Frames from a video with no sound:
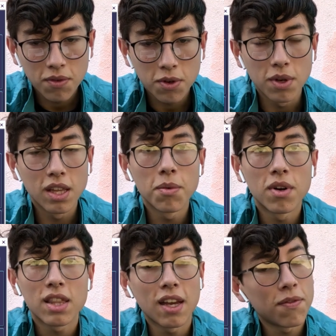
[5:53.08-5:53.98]
here. You really
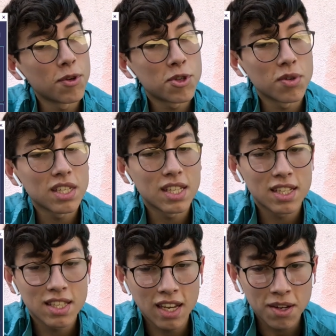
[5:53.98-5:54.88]
want that
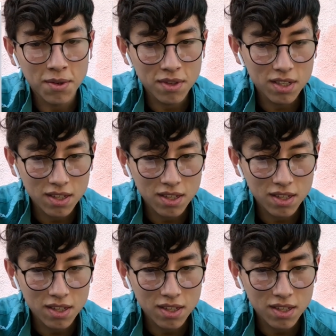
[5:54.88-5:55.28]
futuristic sound.